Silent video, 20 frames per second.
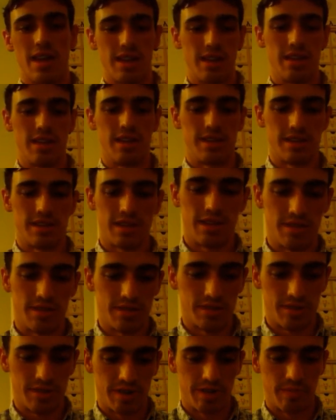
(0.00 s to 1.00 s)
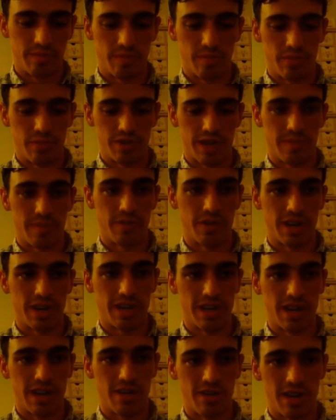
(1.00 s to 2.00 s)
And then let's clear the screen one more time.
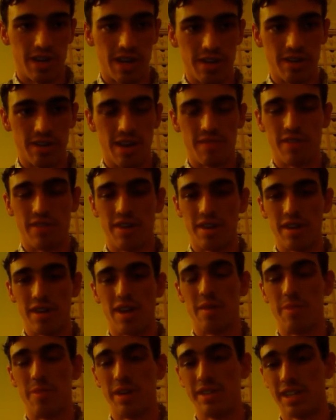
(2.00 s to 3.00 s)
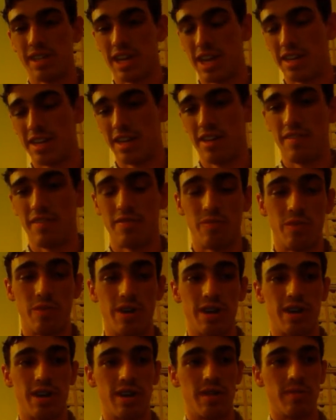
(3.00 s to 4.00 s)
Okay, now you have a basic idea of
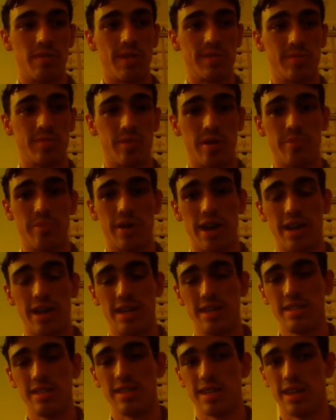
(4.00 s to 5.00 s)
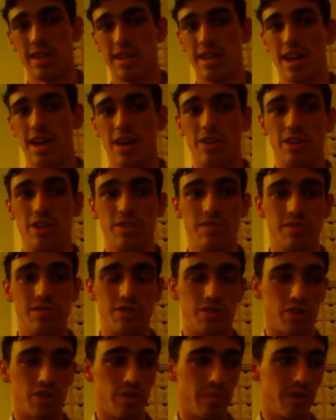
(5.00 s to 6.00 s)
what Raspberry Pi is and how to use
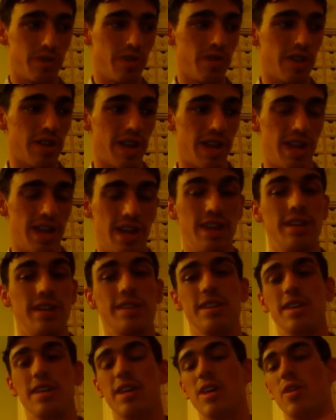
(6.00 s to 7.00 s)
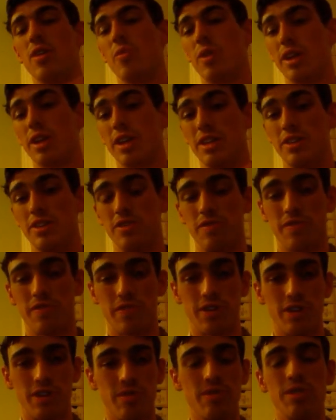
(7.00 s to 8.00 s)
the terminal and what it can do
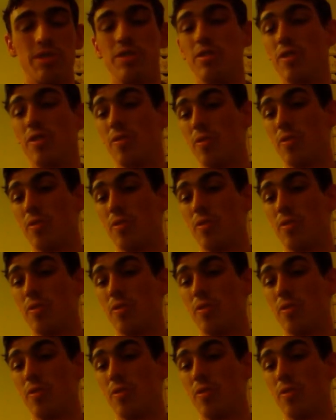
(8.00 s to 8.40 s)
for you. And